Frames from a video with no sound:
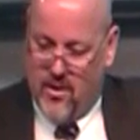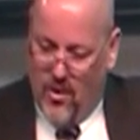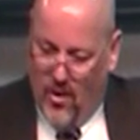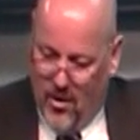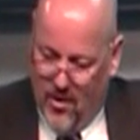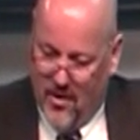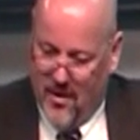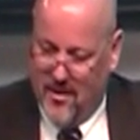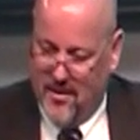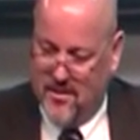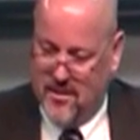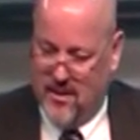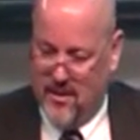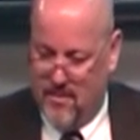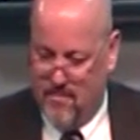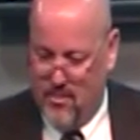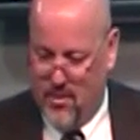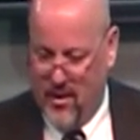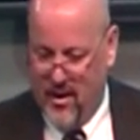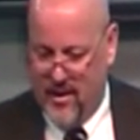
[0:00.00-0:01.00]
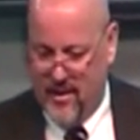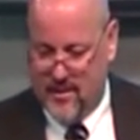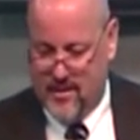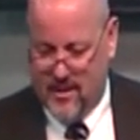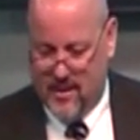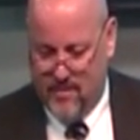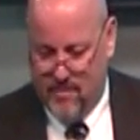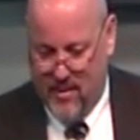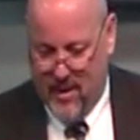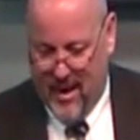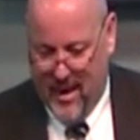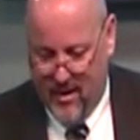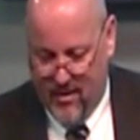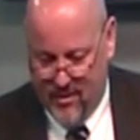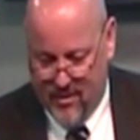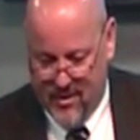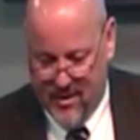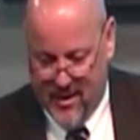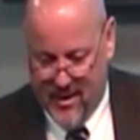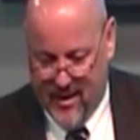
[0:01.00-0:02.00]
according to the prince of the
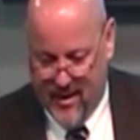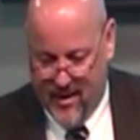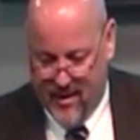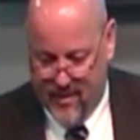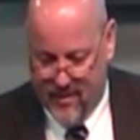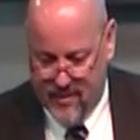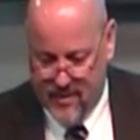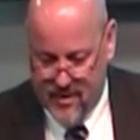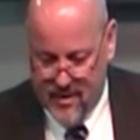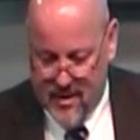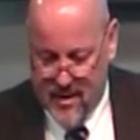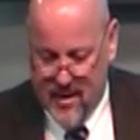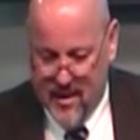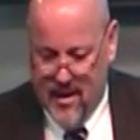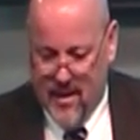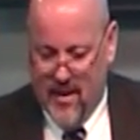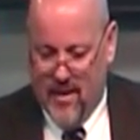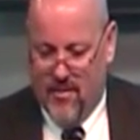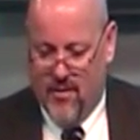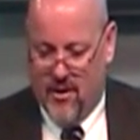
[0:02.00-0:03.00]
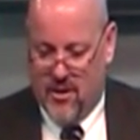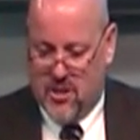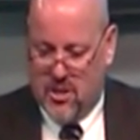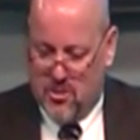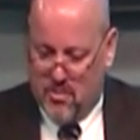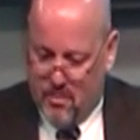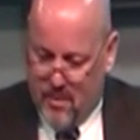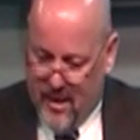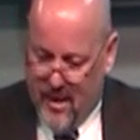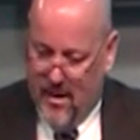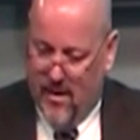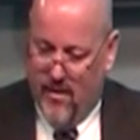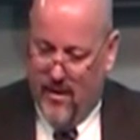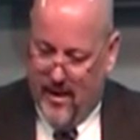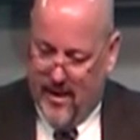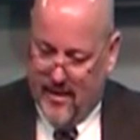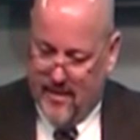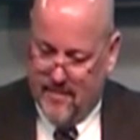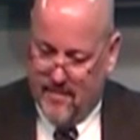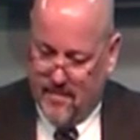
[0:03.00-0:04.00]
power of the air. The
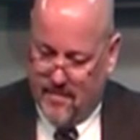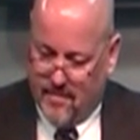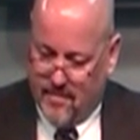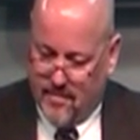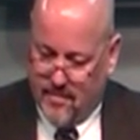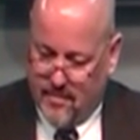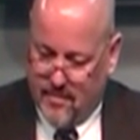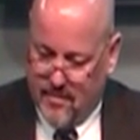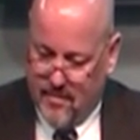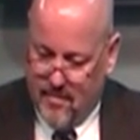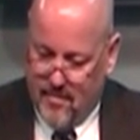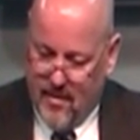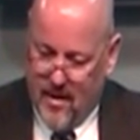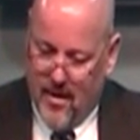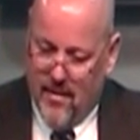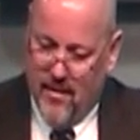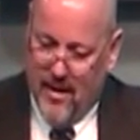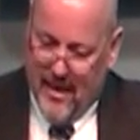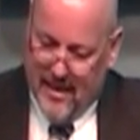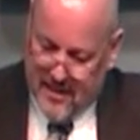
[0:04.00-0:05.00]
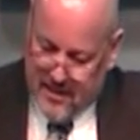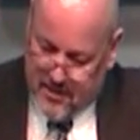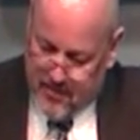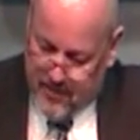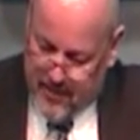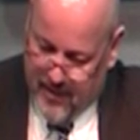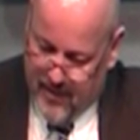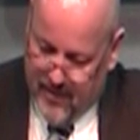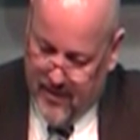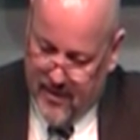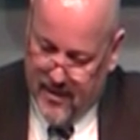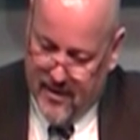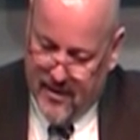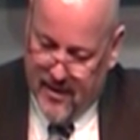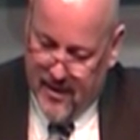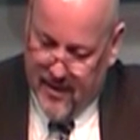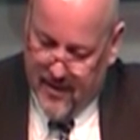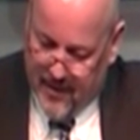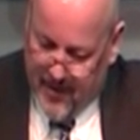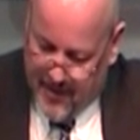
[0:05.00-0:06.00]
spirit, that
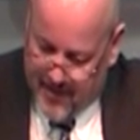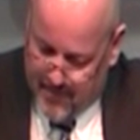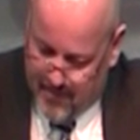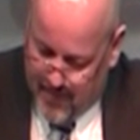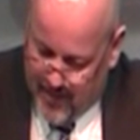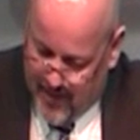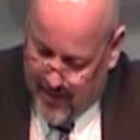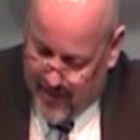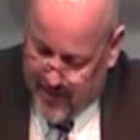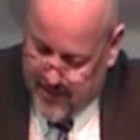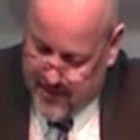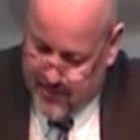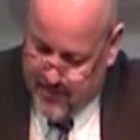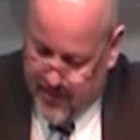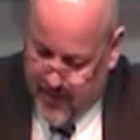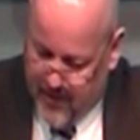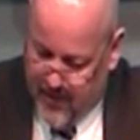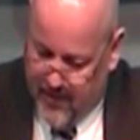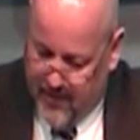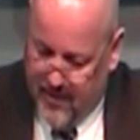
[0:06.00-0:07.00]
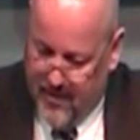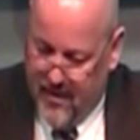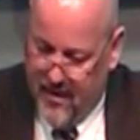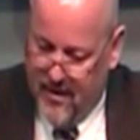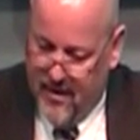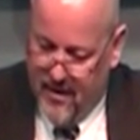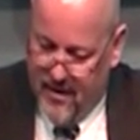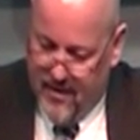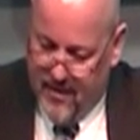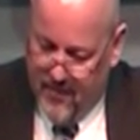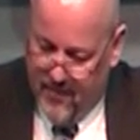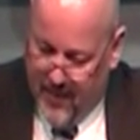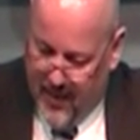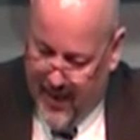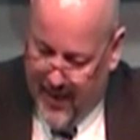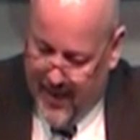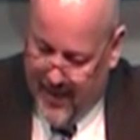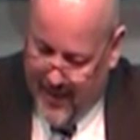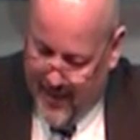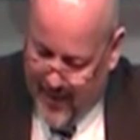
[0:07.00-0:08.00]
demonic spirit,
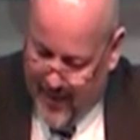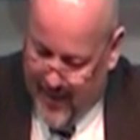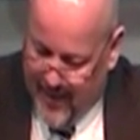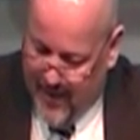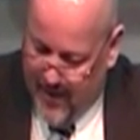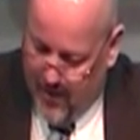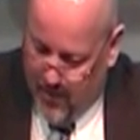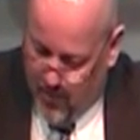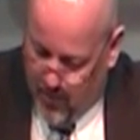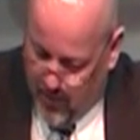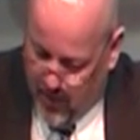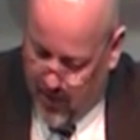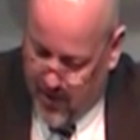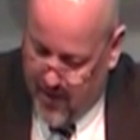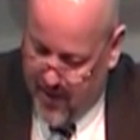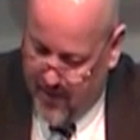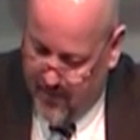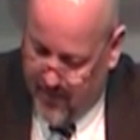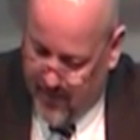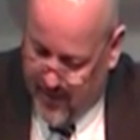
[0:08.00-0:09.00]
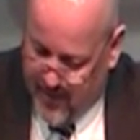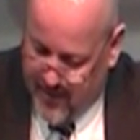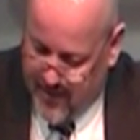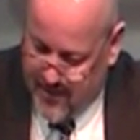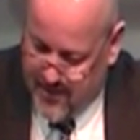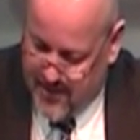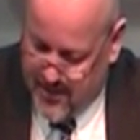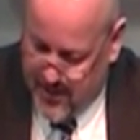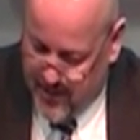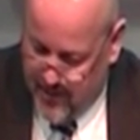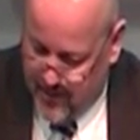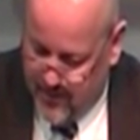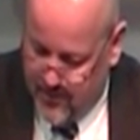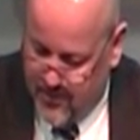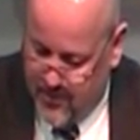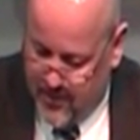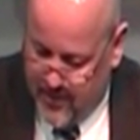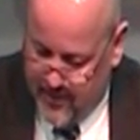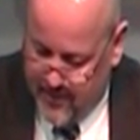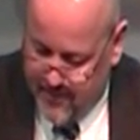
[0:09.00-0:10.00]
that now worketh in the
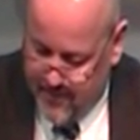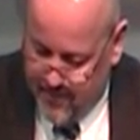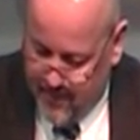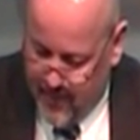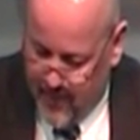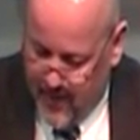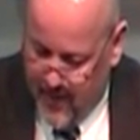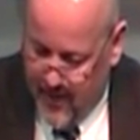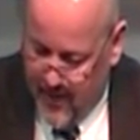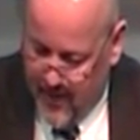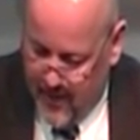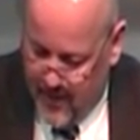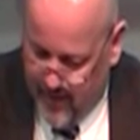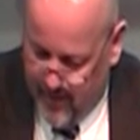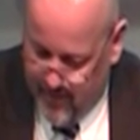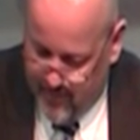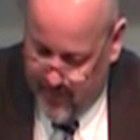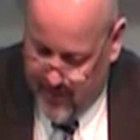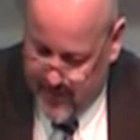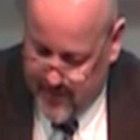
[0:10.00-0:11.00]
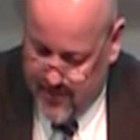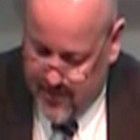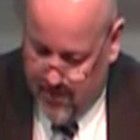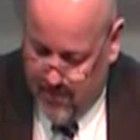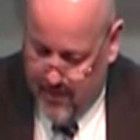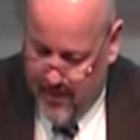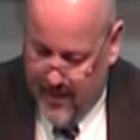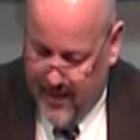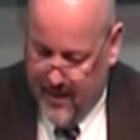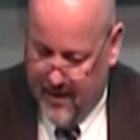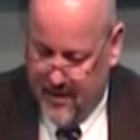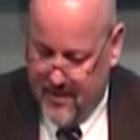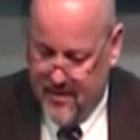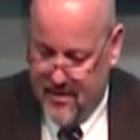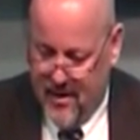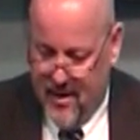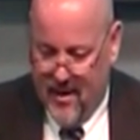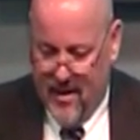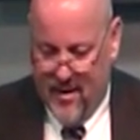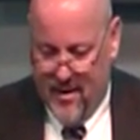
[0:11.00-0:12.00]
children of disobedience.
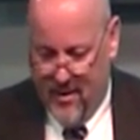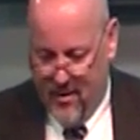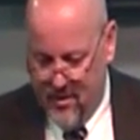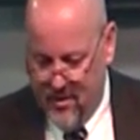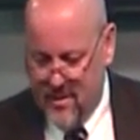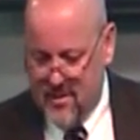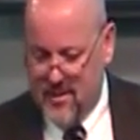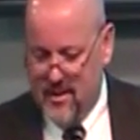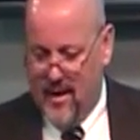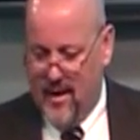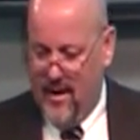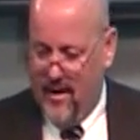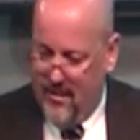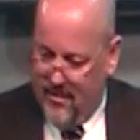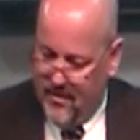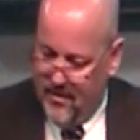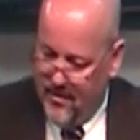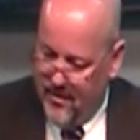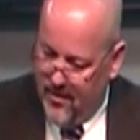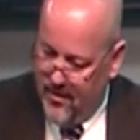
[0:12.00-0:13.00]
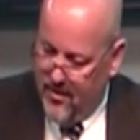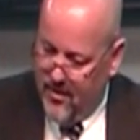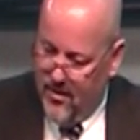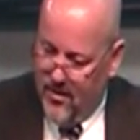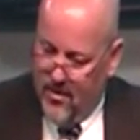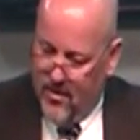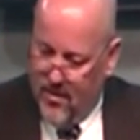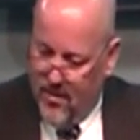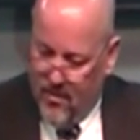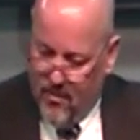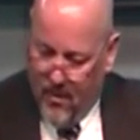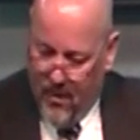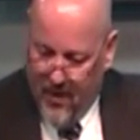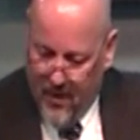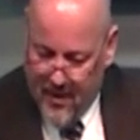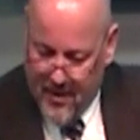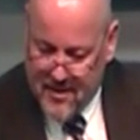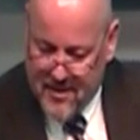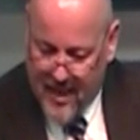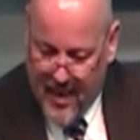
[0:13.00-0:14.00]
Notice now,
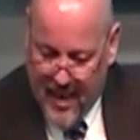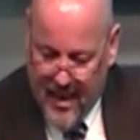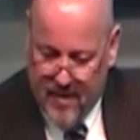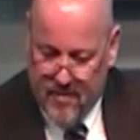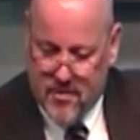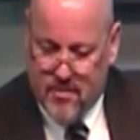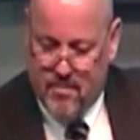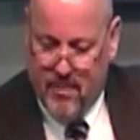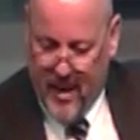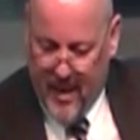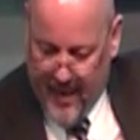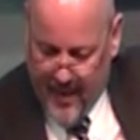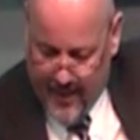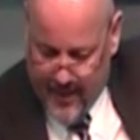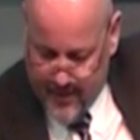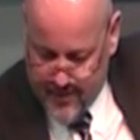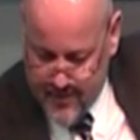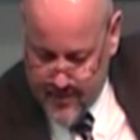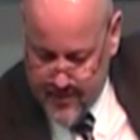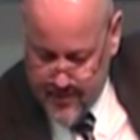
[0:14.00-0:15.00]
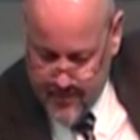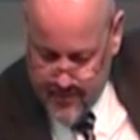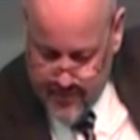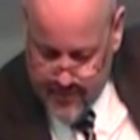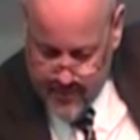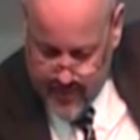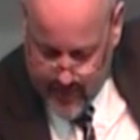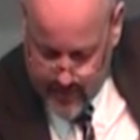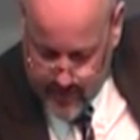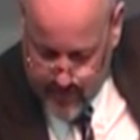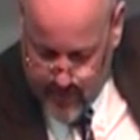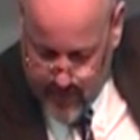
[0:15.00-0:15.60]
we're in times past. That's a